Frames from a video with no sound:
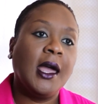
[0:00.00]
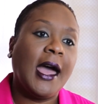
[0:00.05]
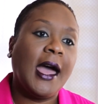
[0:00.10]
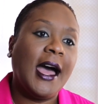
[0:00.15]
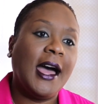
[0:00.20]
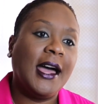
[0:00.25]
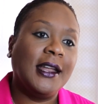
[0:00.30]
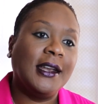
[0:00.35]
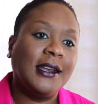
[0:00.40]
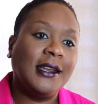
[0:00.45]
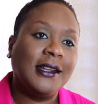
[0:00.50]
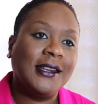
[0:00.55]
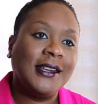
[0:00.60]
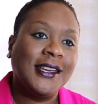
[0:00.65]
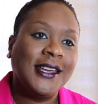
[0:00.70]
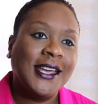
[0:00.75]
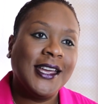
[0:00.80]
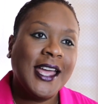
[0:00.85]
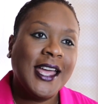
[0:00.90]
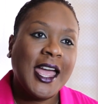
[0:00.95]
And
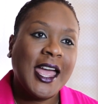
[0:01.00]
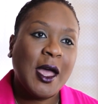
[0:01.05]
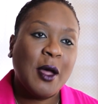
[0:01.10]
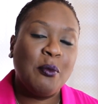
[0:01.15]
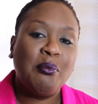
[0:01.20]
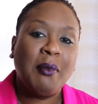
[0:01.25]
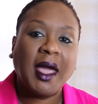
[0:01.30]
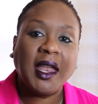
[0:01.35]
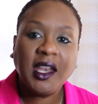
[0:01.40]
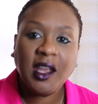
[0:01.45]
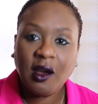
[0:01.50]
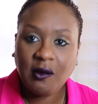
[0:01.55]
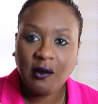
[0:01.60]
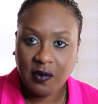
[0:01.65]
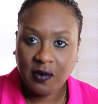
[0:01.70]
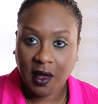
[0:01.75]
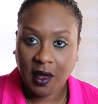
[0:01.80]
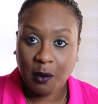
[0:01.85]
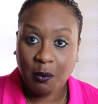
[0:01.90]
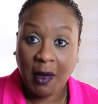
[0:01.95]
many of
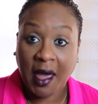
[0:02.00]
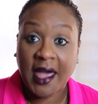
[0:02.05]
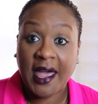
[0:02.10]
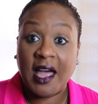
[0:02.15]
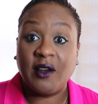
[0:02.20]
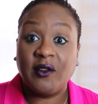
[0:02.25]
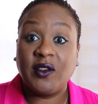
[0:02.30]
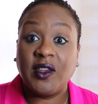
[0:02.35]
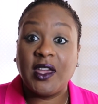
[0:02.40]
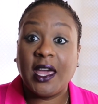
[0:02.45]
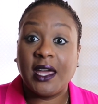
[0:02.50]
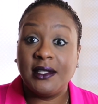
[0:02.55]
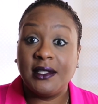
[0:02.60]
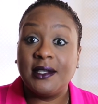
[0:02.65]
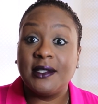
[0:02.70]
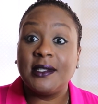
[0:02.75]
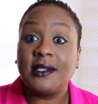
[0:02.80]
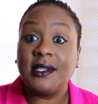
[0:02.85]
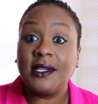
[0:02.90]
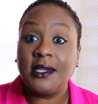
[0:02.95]
them I have yet to
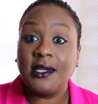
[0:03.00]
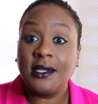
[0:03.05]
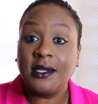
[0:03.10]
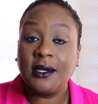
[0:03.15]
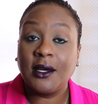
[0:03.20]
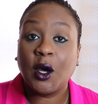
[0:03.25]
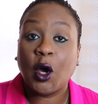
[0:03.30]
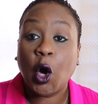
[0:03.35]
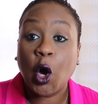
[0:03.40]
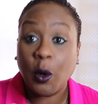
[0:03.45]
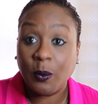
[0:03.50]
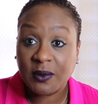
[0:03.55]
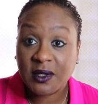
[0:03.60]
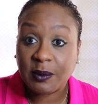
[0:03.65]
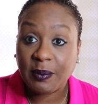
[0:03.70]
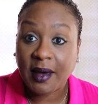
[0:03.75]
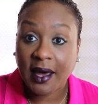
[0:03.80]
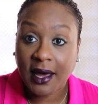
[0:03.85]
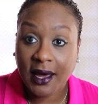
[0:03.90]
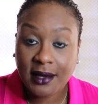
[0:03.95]
see come to
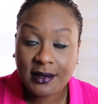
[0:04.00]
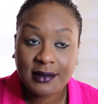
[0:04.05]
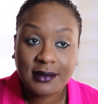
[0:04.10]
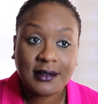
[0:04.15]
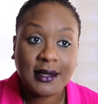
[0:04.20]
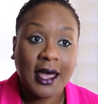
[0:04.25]
pass.